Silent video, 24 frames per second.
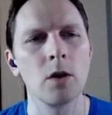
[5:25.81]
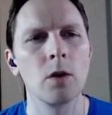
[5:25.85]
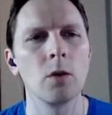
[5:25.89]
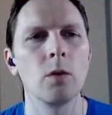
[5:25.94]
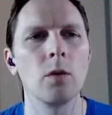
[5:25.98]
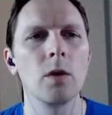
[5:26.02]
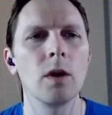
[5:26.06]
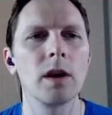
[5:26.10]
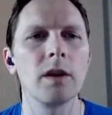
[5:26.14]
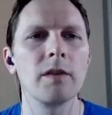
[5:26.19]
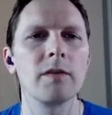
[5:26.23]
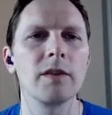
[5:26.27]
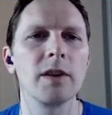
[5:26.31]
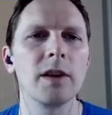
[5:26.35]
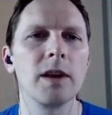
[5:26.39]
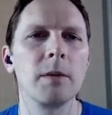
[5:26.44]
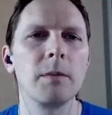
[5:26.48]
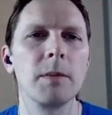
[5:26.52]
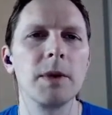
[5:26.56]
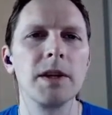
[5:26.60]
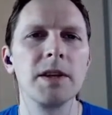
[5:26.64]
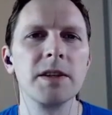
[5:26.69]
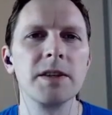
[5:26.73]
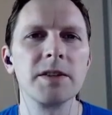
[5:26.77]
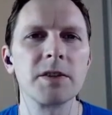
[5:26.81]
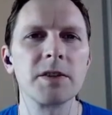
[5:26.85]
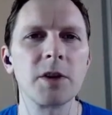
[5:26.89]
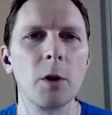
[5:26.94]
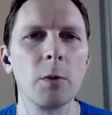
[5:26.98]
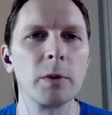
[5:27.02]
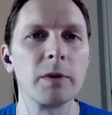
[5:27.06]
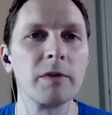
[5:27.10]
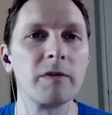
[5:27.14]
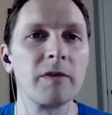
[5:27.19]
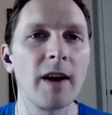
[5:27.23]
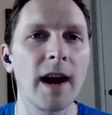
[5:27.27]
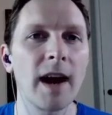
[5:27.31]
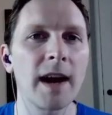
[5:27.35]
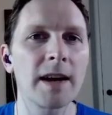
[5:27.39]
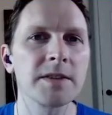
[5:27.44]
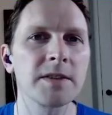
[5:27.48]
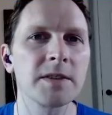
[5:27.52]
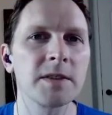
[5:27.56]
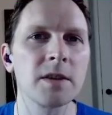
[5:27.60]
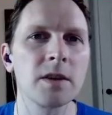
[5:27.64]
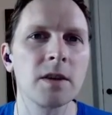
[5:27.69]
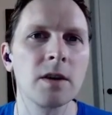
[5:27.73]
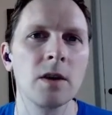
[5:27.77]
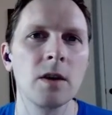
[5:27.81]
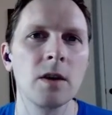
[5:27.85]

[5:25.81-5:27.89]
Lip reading: One of them is OpenFaaS,